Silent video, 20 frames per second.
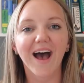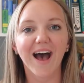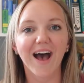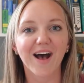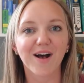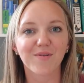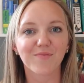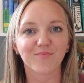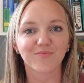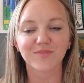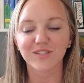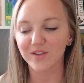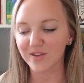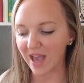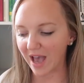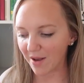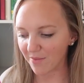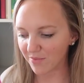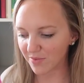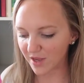um, so
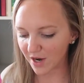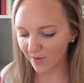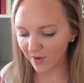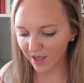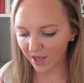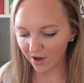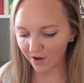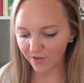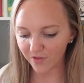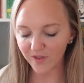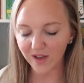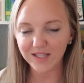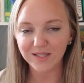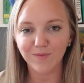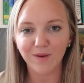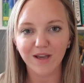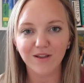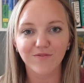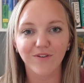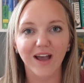yeah, there we go.
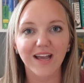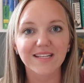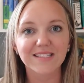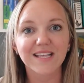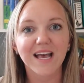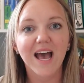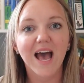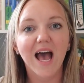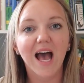That's my advice.